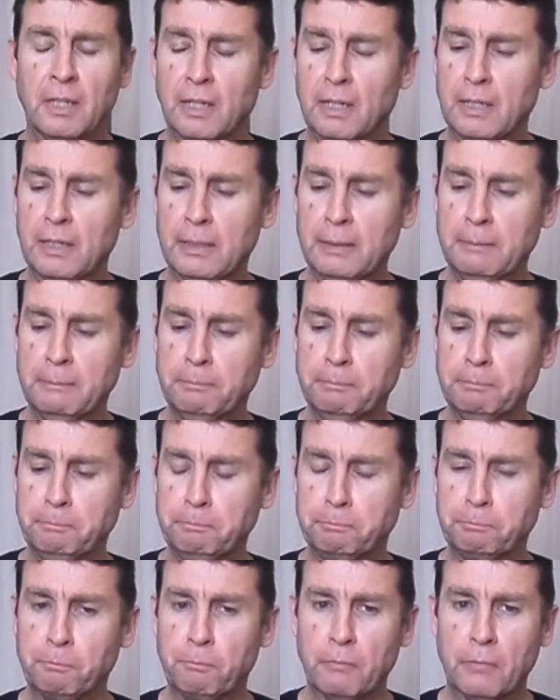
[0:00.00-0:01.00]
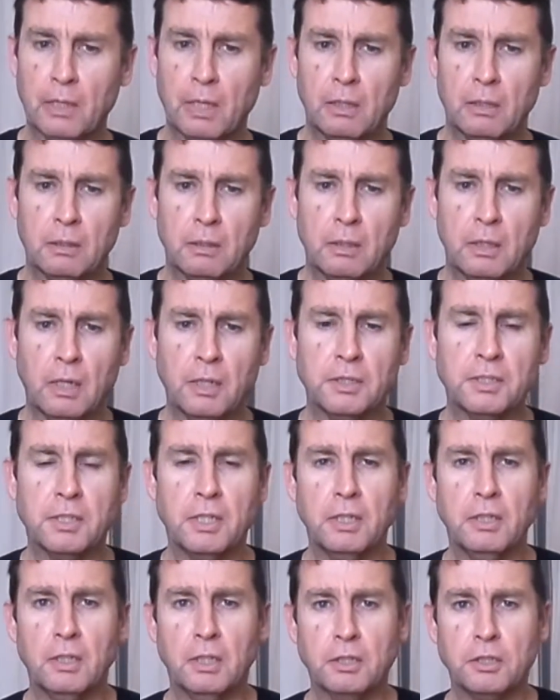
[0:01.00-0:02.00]
Um,
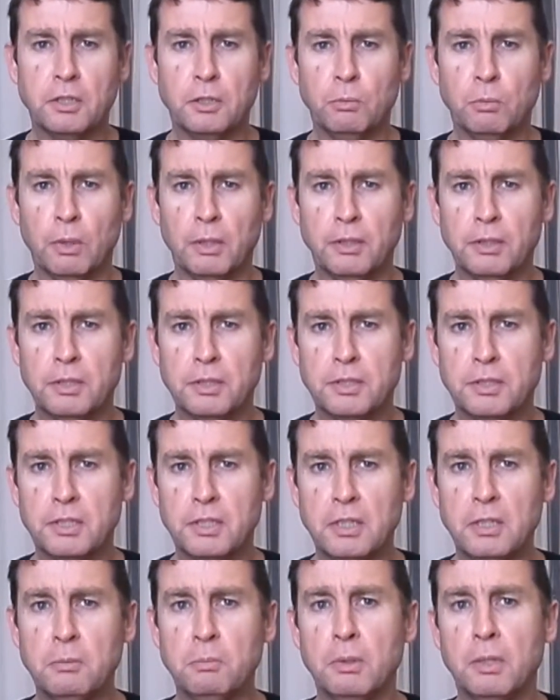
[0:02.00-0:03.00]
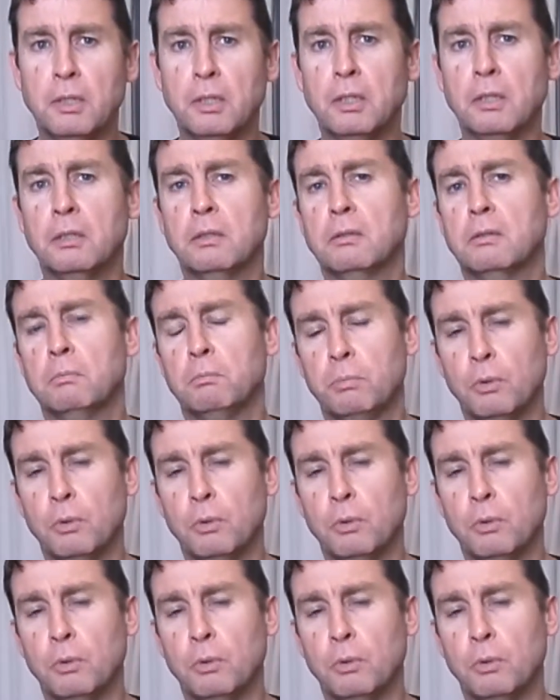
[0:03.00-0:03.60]
Cascade actually won the SIBA